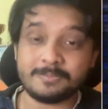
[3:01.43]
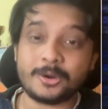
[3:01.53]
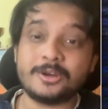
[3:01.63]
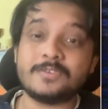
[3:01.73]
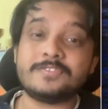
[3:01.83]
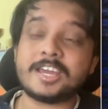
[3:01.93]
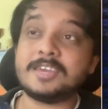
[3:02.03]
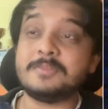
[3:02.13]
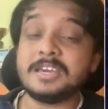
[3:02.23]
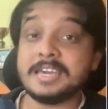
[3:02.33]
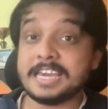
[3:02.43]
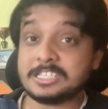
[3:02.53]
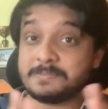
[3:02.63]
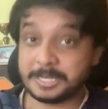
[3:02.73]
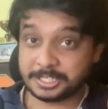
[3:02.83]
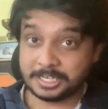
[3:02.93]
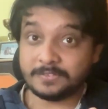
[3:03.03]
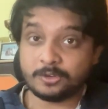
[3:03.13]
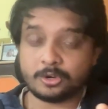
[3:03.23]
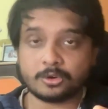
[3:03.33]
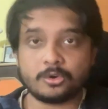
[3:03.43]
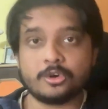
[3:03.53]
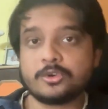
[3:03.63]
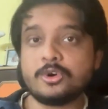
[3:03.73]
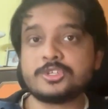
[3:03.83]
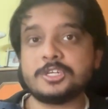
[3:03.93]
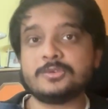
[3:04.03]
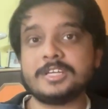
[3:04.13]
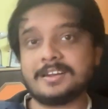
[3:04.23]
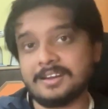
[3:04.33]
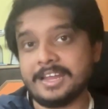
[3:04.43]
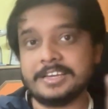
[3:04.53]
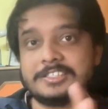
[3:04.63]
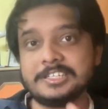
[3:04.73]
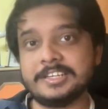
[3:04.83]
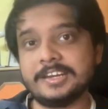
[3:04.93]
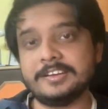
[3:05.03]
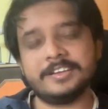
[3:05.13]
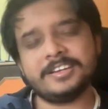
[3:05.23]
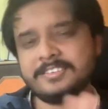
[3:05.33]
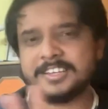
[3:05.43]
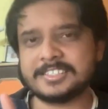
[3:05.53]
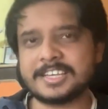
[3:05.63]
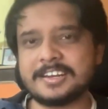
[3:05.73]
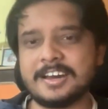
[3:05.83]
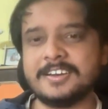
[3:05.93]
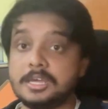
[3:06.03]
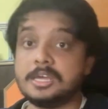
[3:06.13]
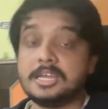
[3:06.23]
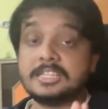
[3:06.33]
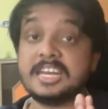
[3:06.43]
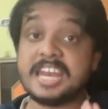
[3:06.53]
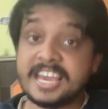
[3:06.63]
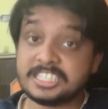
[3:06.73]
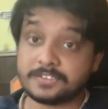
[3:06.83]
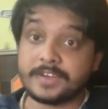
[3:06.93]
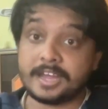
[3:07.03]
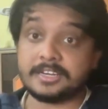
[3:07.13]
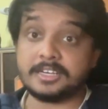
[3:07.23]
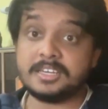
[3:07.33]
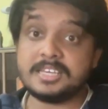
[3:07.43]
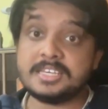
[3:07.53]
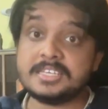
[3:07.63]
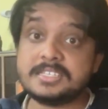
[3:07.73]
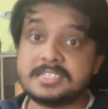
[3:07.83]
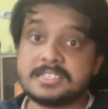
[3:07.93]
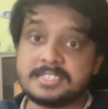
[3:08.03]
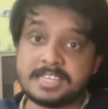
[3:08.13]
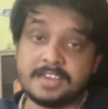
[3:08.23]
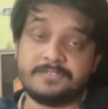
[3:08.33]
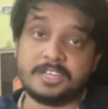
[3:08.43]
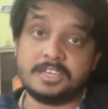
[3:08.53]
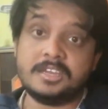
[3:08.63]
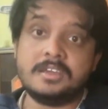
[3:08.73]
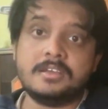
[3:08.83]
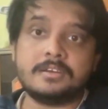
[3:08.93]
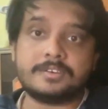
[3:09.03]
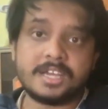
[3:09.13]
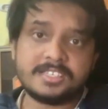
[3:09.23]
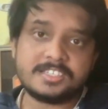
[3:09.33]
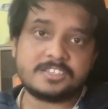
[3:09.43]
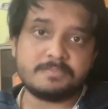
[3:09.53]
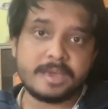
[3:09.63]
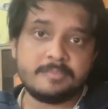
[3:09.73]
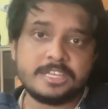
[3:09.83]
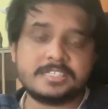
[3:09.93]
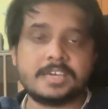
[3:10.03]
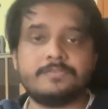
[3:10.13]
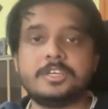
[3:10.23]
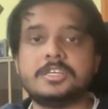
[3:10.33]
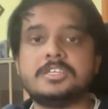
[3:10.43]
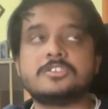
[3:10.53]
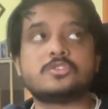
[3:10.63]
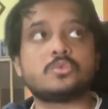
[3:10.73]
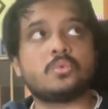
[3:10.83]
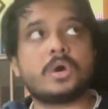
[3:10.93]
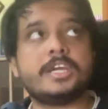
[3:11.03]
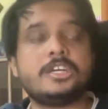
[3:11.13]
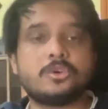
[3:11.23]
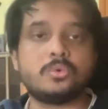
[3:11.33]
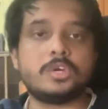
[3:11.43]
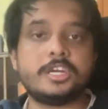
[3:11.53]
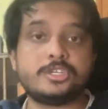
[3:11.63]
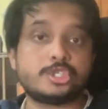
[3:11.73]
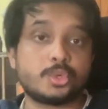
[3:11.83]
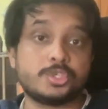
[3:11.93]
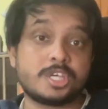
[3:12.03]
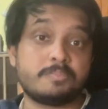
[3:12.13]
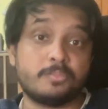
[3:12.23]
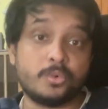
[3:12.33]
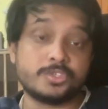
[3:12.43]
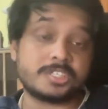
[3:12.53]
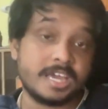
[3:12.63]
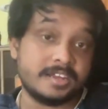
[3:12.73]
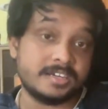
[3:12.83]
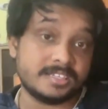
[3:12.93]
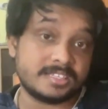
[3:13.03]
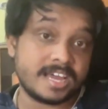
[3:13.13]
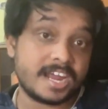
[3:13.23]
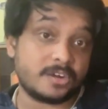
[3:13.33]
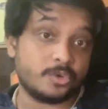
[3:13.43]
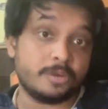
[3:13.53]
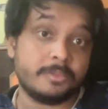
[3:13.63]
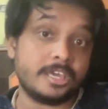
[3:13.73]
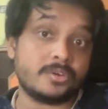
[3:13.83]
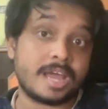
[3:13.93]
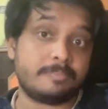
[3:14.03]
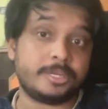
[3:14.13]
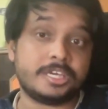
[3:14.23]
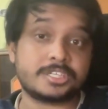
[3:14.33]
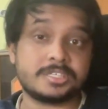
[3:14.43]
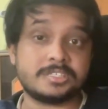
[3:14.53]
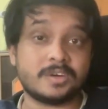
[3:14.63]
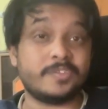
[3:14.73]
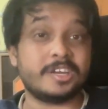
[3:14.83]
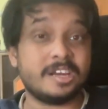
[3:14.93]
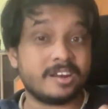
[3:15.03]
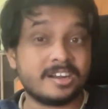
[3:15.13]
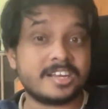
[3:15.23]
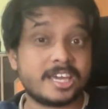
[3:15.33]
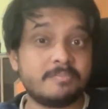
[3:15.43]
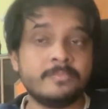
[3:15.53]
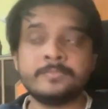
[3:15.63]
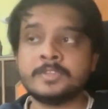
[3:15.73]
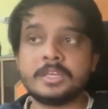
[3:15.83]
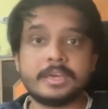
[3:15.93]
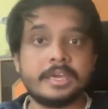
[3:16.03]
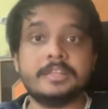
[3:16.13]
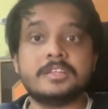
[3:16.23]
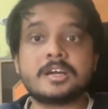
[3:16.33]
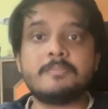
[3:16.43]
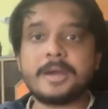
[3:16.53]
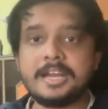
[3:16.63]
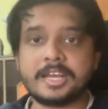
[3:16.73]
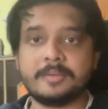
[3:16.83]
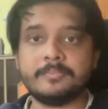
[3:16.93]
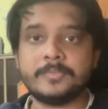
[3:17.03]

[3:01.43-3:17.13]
point of time, especially if your code goes into that legacy territory, it does get hard. The next factor is safety. Rust's memory safety is quite cool. It shows up most errors that would make your application suffer in runtime in the compile time.